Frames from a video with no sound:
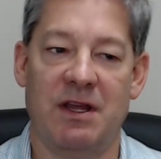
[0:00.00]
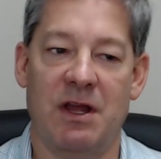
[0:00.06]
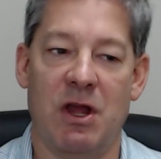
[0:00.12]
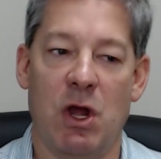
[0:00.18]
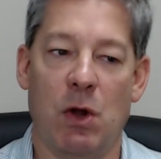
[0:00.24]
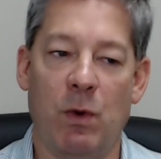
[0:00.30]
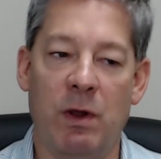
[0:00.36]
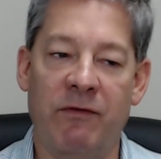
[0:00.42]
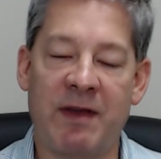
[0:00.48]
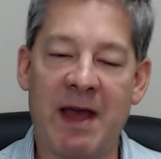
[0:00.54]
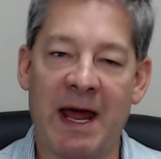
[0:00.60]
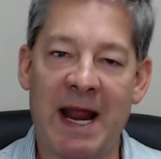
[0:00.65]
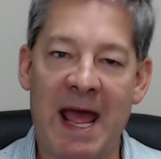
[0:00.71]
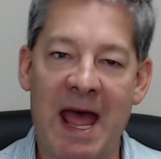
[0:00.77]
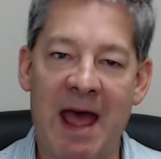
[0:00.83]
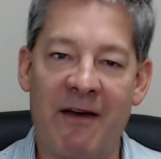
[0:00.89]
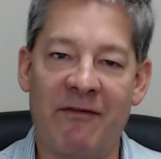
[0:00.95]
We've got to
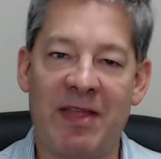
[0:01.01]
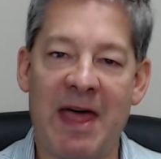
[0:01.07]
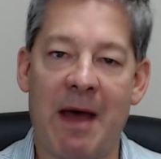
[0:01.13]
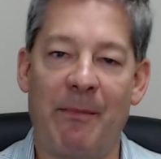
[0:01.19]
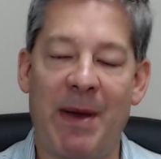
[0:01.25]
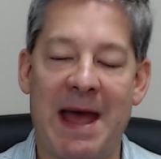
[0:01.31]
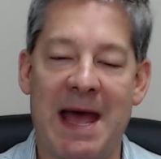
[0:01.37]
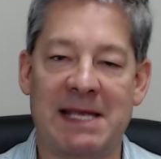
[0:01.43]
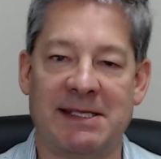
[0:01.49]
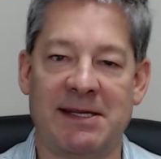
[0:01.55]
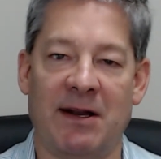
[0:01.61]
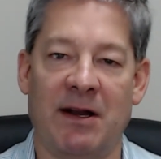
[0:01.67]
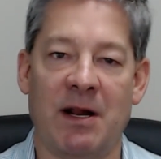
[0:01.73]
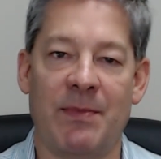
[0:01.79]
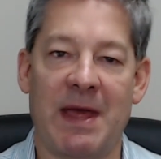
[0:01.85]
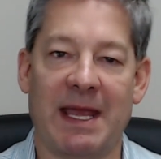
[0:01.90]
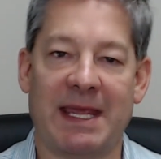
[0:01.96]
have that pass-down,
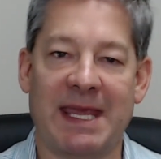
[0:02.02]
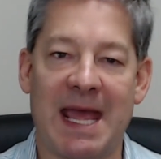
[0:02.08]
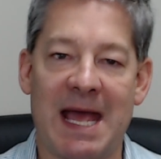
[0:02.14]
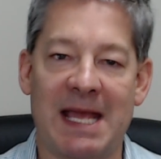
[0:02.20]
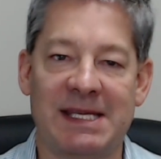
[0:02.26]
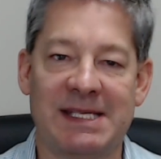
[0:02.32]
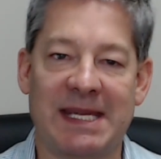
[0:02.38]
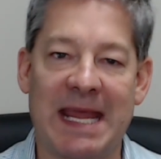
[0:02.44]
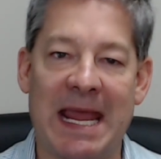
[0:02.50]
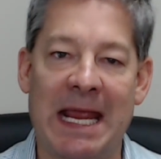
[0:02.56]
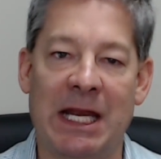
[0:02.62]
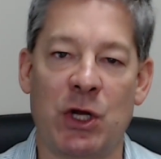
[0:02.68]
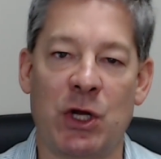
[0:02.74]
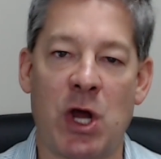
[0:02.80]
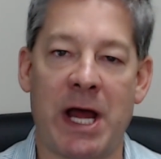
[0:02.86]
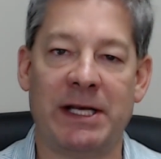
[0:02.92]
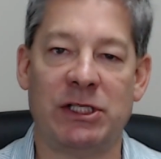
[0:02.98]
that cascading
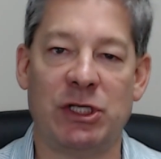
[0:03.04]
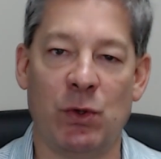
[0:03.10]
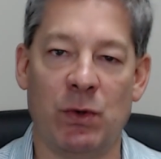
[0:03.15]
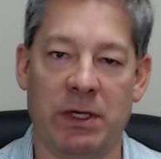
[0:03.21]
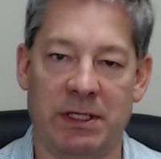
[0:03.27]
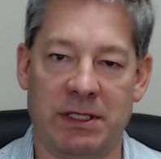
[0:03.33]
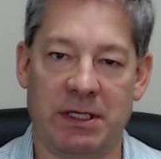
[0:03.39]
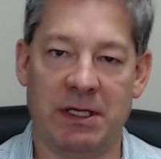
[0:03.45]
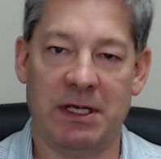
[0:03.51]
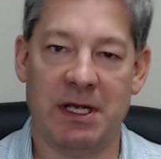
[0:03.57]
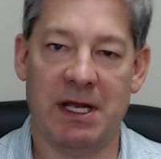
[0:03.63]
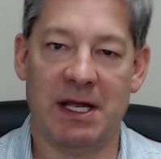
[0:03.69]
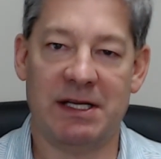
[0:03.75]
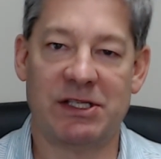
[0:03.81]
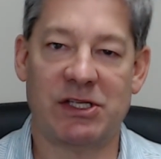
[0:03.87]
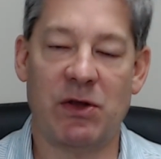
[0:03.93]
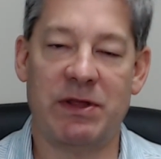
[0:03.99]
conduit,
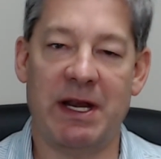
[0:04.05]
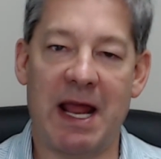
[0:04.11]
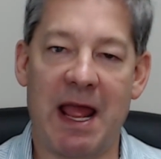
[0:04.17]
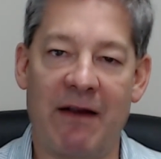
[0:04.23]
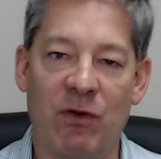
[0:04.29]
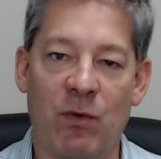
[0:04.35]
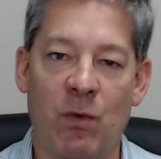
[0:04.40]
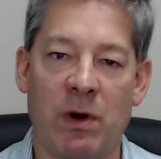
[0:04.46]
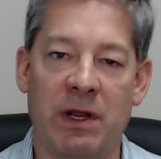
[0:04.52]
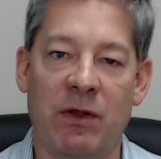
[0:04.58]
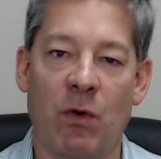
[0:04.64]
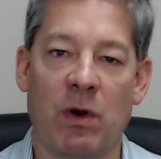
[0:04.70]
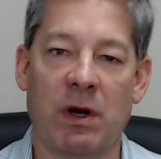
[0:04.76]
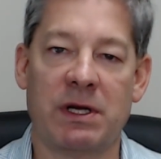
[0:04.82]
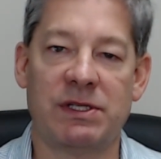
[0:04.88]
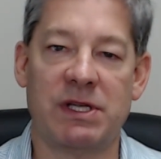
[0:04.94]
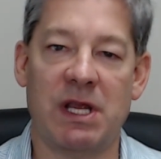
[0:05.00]
so that everyone in the
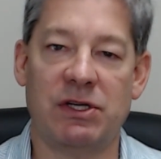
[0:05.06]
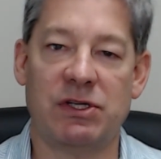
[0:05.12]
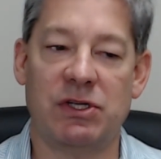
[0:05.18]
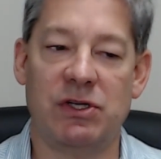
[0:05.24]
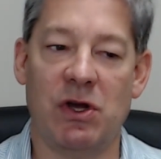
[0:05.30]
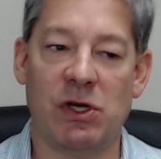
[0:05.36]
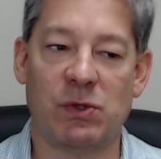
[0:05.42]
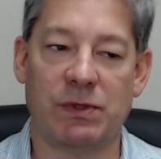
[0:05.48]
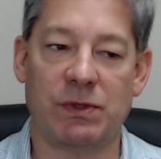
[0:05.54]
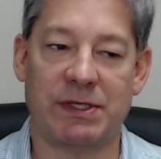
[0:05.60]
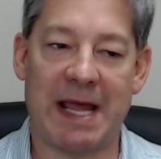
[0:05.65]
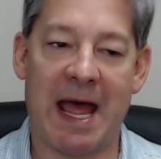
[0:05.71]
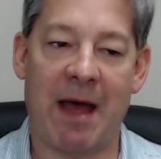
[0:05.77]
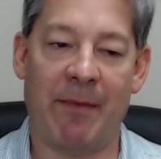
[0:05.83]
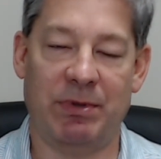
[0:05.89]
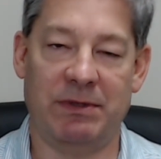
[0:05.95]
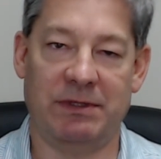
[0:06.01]
organization knows what's
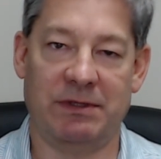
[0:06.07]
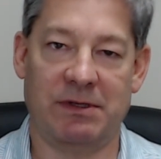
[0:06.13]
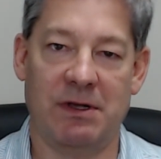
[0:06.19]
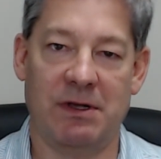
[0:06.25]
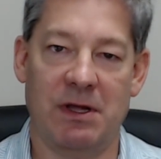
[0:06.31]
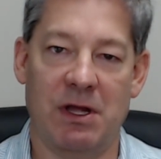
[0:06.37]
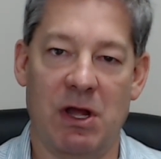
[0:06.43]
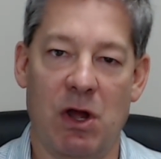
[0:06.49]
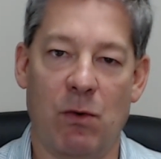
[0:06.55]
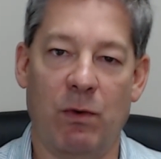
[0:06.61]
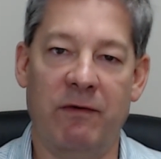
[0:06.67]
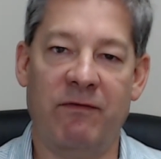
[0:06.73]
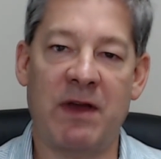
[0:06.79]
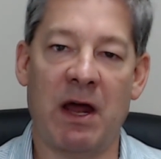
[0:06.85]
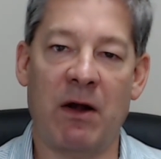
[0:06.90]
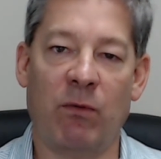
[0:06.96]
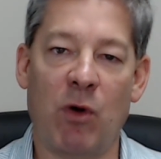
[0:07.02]
happened. We've got
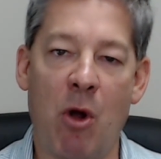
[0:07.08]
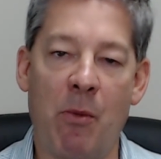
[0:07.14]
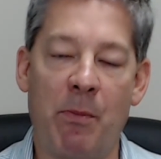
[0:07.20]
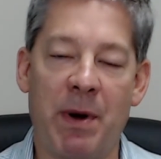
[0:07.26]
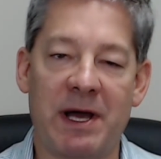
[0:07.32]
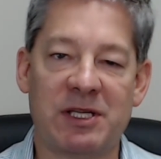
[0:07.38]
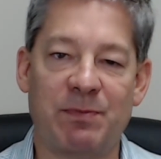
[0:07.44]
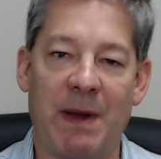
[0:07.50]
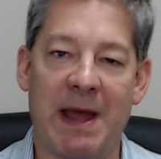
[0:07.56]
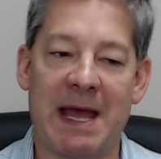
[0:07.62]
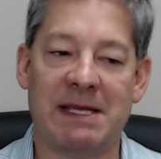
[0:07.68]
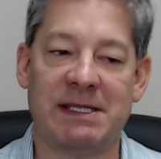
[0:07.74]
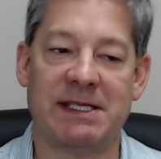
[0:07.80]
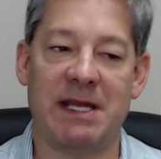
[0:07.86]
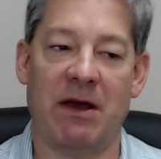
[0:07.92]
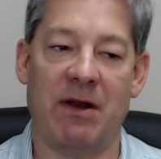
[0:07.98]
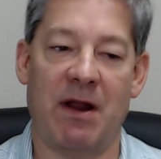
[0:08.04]
a robust
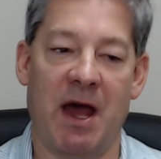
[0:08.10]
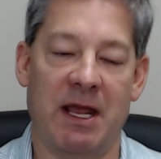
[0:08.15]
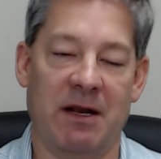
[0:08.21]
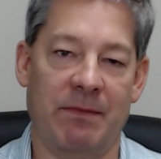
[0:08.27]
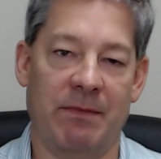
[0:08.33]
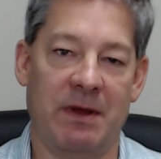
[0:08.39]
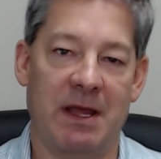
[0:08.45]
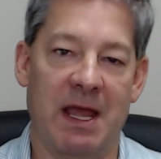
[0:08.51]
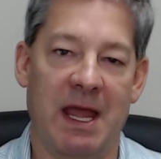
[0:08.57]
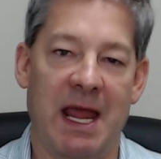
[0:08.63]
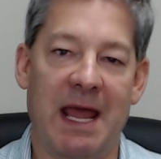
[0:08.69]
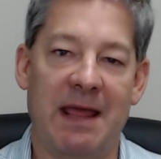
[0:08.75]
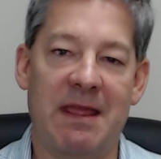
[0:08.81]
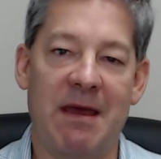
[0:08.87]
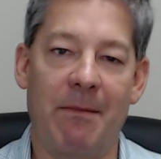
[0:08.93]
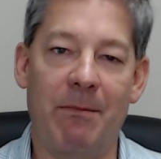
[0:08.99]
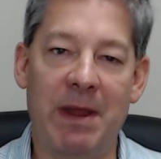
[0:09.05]
pass-down item. And
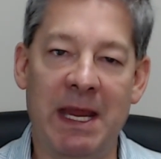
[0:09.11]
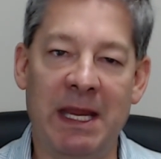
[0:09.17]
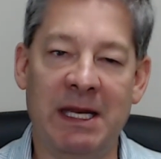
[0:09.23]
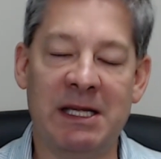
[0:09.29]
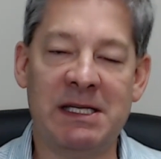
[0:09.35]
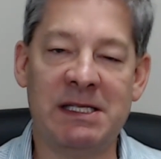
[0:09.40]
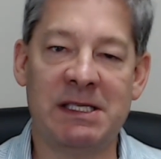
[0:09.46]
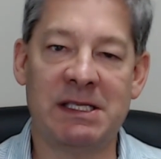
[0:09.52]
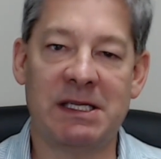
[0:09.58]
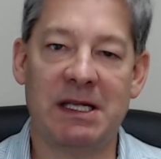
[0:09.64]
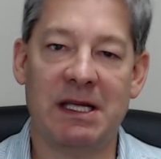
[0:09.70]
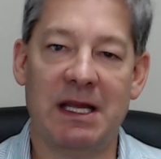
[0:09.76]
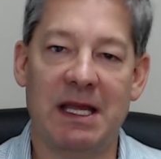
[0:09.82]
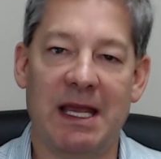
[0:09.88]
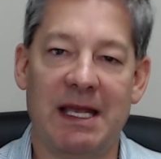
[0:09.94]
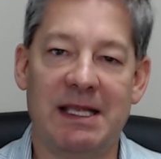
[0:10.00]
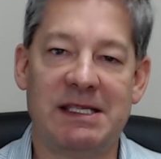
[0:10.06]
that meetings,
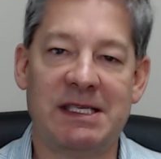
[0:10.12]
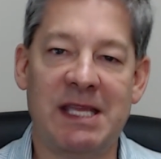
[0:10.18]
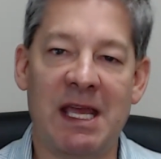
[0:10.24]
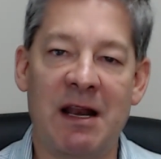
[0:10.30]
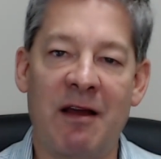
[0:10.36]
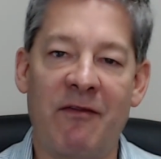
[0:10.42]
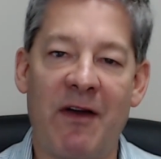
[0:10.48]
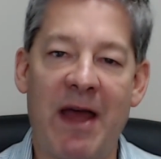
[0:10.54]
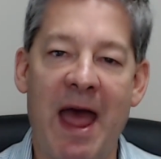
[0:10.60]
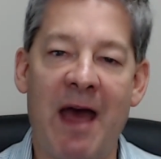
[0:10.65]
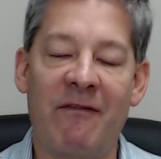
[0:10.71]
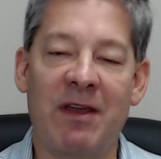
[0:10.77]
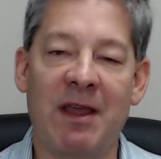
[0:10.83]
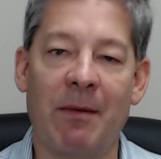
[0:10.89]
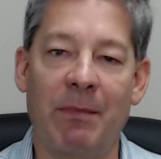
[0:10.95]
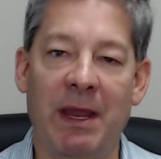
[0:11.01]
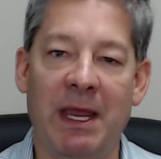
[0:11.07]
instead of having a
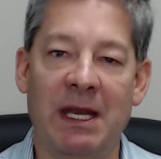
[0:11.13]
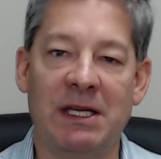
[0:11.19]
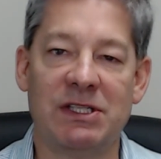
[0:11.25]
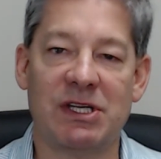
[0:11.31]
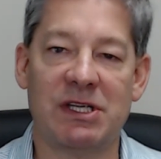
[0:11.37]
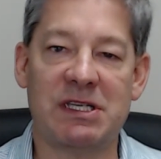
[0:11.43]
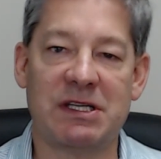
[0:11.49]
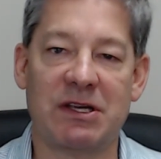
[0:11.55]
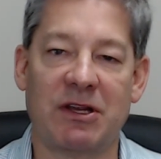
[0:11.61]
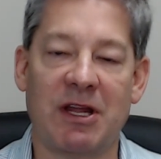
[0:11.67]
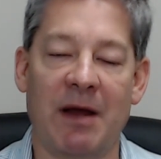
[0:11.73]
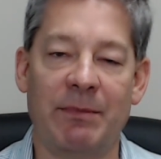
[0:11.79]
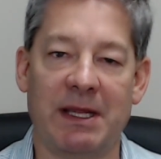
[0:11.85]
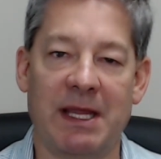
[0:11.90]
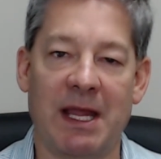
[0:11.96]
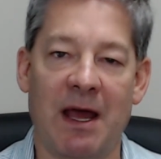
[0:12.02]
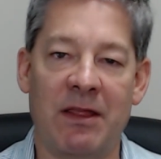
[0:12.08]
meeting just to come
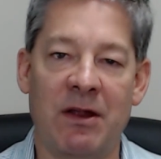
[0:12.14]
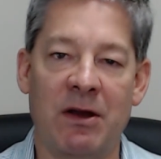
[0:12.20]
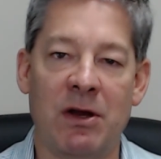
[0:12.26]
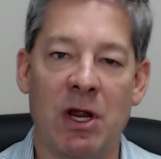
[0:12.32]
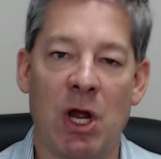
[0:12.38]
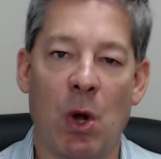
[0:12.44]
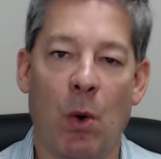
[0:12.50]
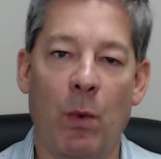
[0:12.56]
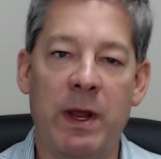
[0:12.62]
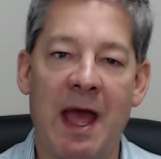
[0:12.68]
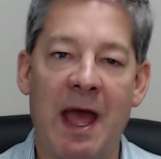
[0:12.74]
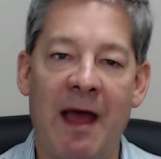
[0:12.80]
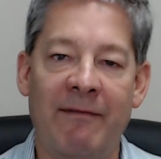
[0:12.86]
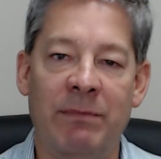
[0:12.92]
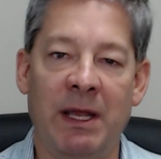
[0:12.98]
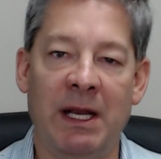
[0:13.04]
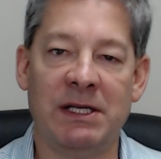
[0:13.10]
together, we have
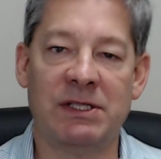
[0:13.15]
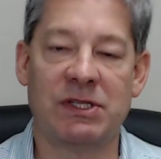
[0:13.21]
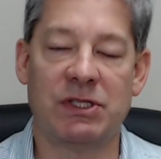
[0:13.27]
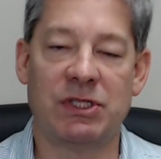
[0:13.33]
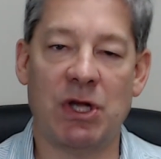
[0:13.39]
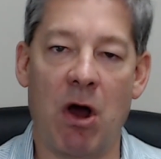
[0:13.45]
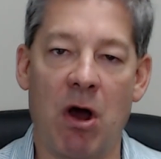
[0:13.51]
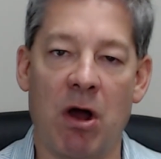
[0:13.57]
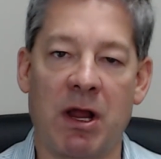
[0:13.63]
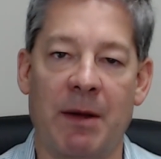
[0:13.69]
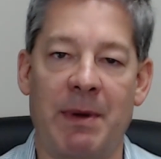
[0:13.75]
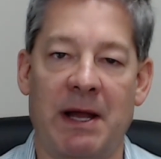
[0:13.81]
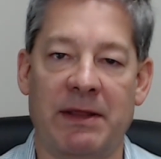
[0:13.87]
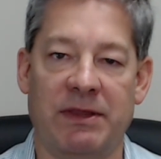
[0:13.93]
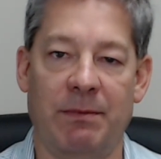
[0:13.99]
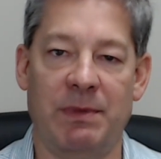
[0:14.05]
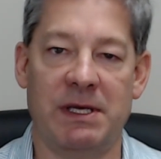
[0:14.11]
meetings to talk about the
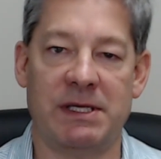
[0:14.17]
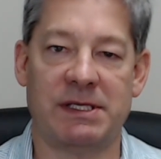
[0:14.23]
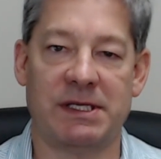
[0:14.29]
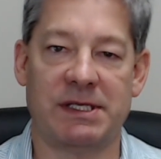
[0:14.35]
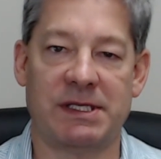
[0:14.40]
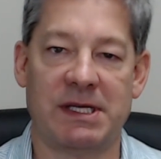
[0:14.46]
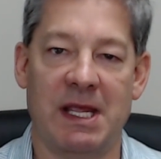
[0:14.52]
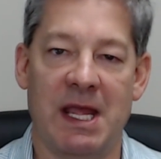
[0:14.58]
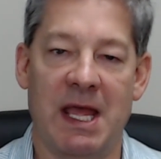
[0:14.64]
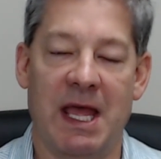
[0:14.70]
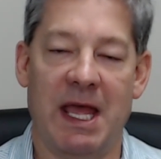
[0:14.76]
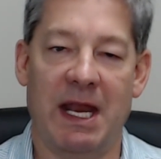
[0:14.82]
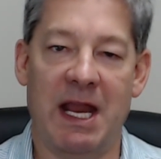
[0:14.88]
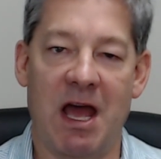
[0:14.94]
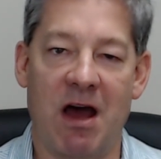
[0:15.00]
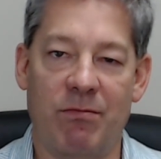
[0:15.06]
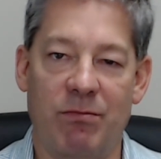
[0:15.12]
business and
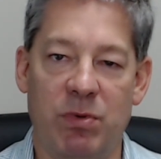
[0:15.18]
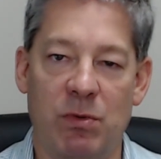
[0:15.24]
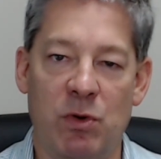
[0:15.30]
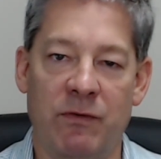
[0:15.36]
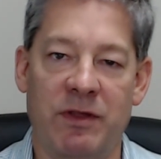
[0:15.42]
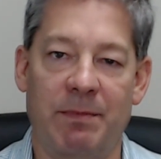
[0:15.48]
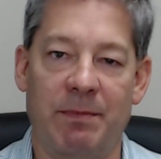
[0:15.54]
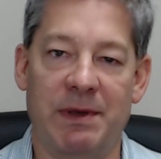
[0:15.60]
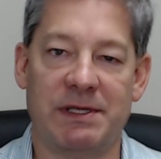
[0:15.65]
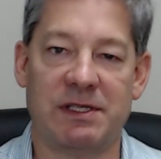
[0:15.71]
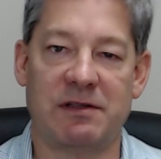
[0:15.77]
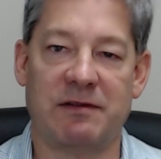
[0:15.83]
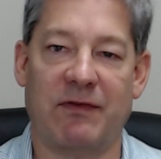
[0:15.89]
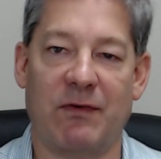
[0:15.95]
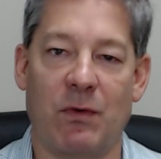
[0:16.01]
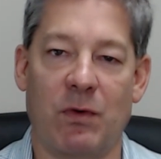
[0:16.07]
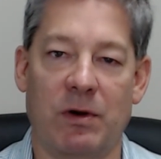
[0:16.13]
help move the business
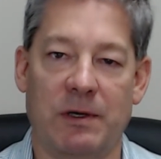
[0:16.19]
forward.